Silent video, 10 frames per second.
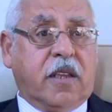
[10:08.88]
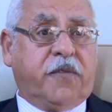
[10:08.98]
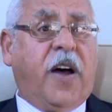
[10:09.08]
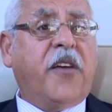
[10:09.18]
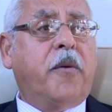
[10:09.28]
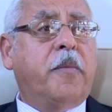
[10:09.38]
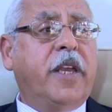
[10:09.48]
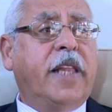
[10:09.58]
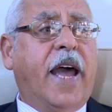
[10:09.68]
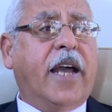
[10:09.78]
Father
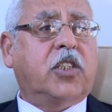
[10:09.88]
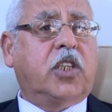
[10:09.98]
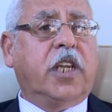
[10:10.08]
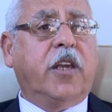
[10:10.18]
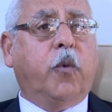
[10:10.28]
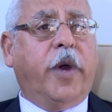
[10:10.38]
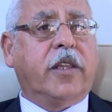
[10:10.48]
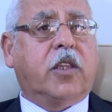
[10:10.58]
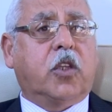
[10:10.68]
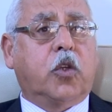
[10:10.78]
Mina actually
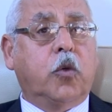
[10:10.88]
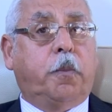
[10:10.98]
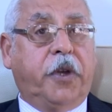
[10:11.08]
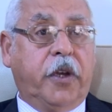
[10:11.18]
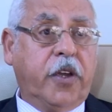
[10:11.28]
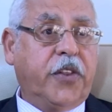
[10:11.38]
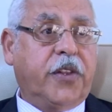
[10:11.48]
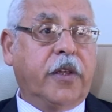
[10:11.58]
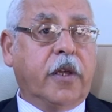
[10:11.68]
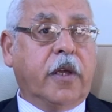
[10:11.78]
went to
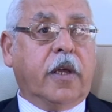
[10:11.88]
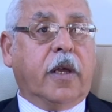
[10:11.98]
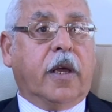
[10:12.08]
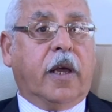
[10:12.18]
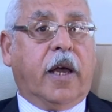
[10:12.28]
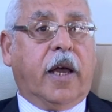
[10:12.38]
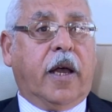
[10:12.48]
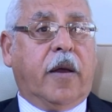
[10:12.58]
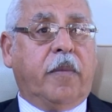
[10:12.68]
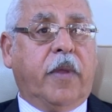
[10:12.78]
Perth
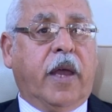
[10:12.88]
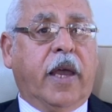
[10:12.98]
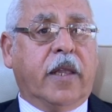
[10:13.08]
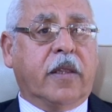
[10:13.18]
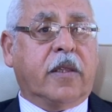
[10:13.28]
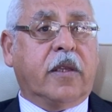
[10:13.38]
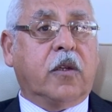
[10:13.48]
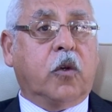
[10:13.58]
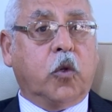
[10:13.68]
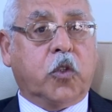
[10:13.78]
and
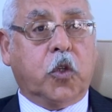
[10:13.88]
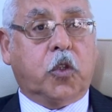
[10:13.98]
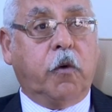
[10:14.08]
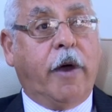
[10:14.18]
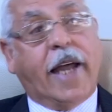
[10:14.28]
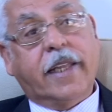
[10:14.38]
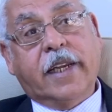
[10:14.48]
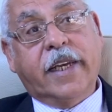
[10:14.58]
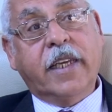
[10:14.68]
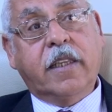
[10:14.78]
also to
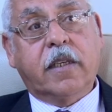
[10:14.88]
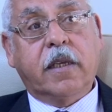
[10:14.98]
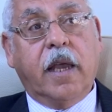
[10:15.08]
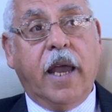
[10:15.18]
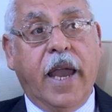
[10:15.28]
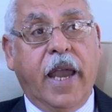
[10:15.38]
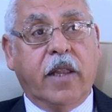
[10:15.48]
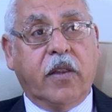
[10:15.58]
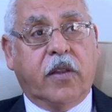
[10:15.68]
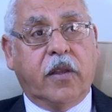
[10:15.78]
Adelaide
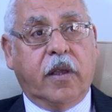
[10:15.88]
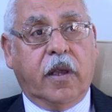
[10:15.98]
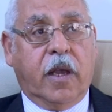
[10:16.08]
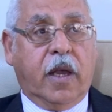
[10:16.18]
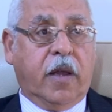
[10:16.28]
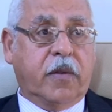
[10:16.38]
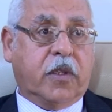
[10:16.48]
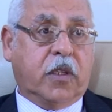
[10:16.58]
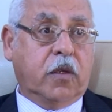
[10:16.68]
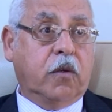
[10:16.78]
and
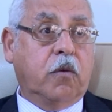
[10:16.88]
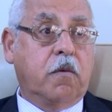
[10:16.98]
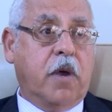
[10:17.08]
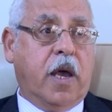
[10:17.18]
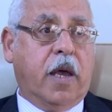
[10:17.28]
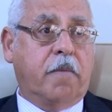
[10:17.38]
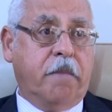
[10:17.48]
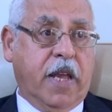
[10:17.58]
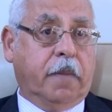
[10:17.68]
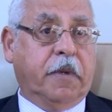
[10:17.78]
to
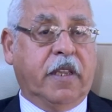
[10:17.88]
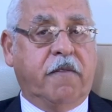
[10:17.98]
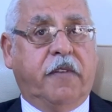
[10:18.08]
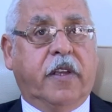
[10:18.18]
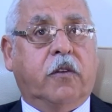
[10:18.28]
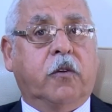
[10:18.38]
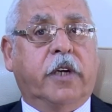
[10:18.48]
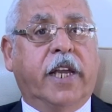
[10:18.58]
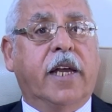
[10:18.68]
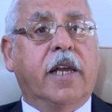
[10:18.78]
Melbourne in
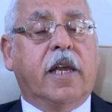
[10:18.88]
Victoria.